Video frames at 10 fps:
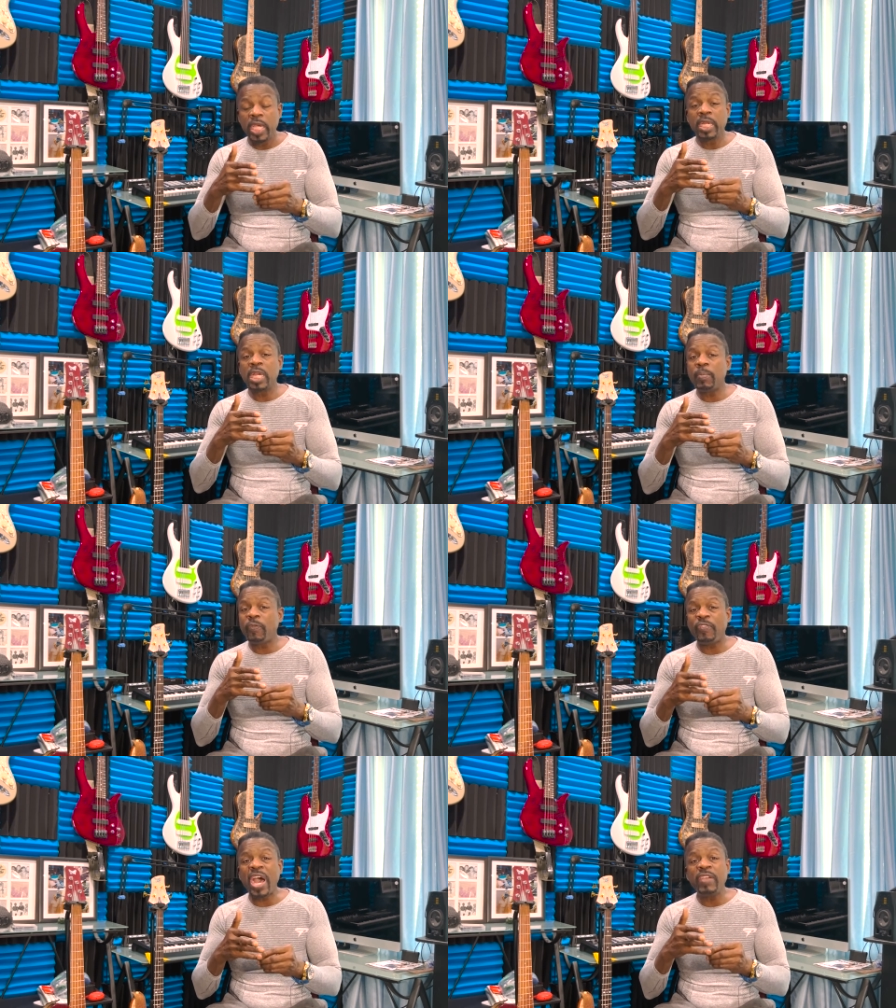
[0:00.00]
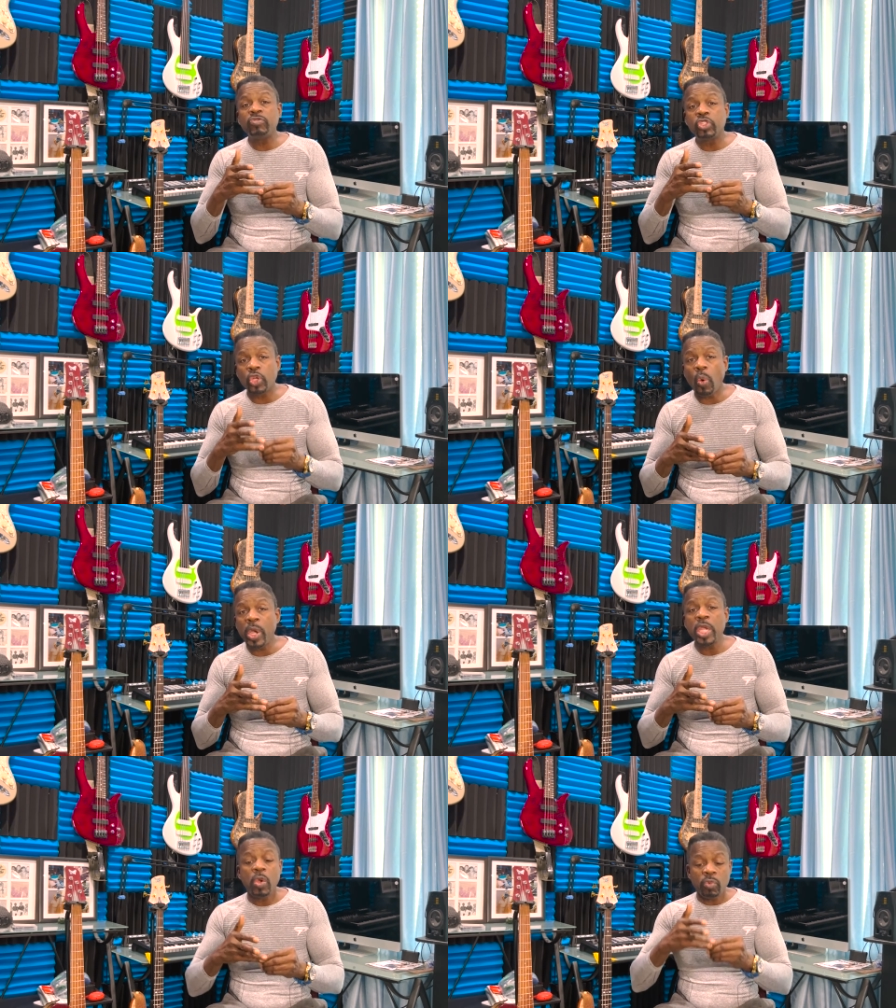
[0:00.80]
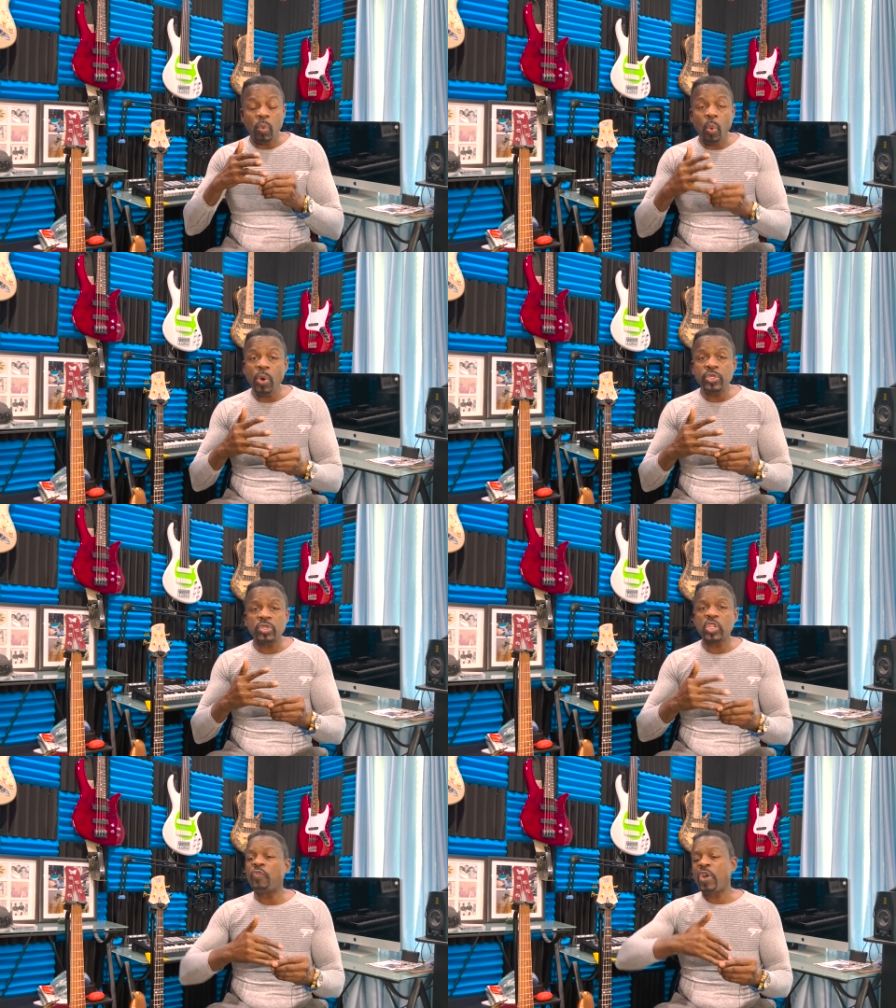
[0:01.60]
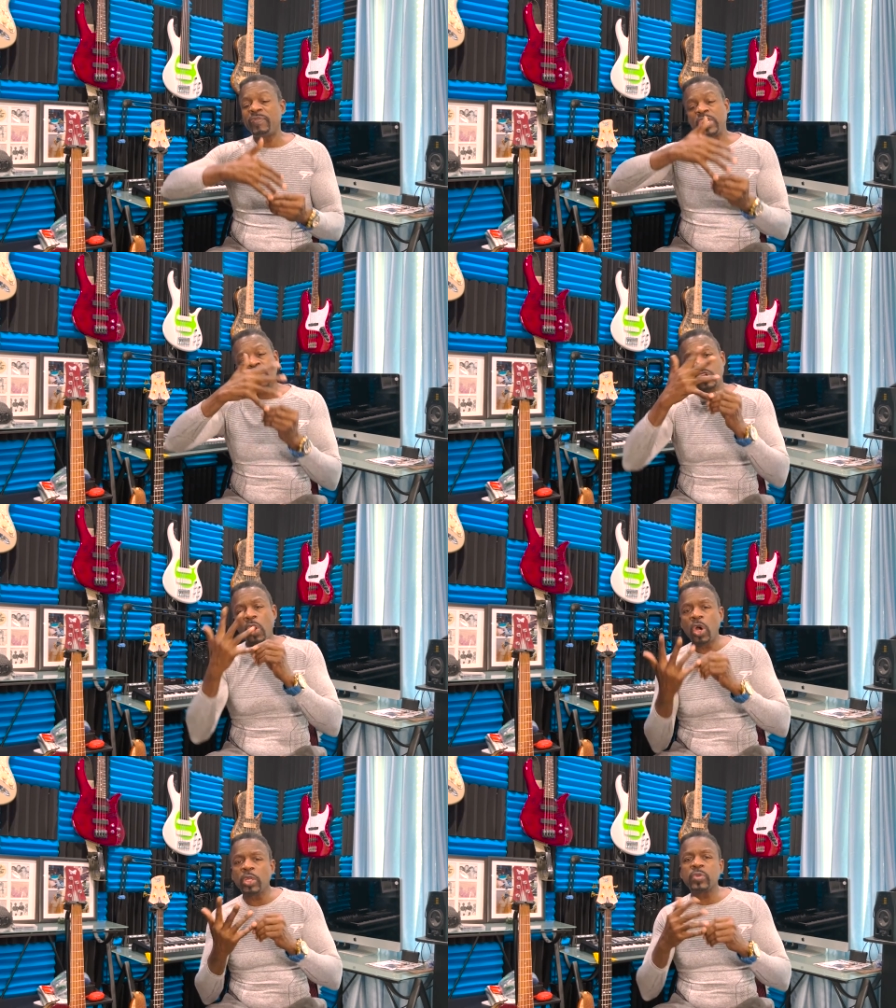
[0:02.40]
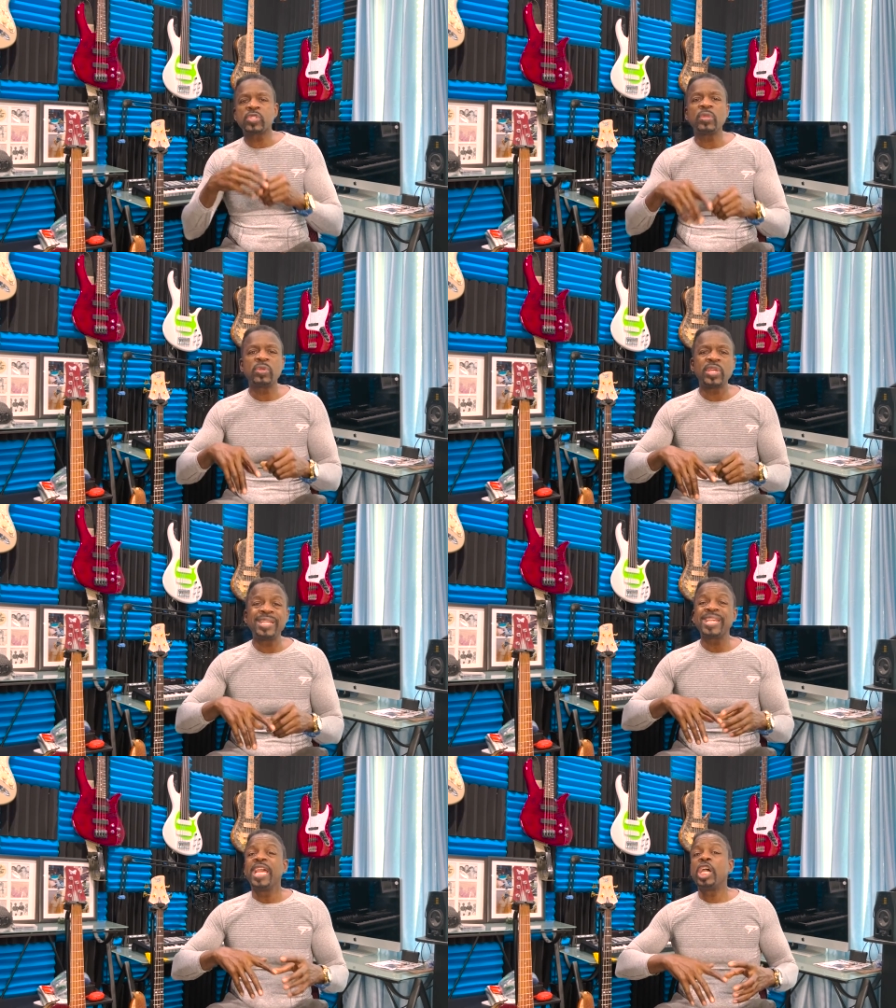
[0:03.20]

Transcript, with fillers: And then number five, joy. Reward yourself for having done all of those other things.